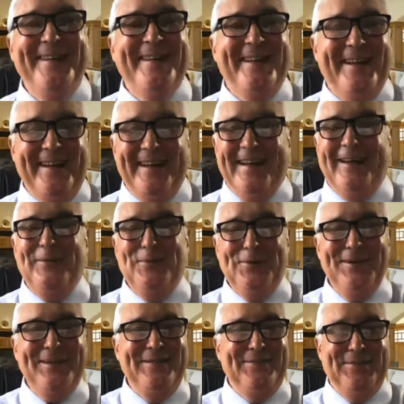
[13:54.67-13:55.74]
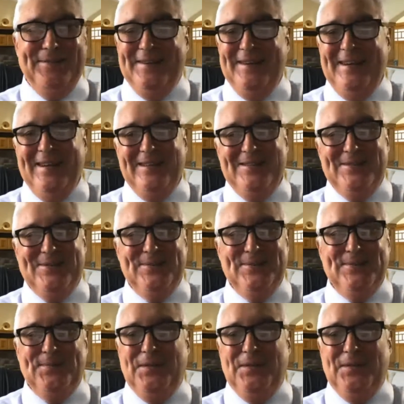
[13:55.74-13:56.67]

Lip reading: are working for the council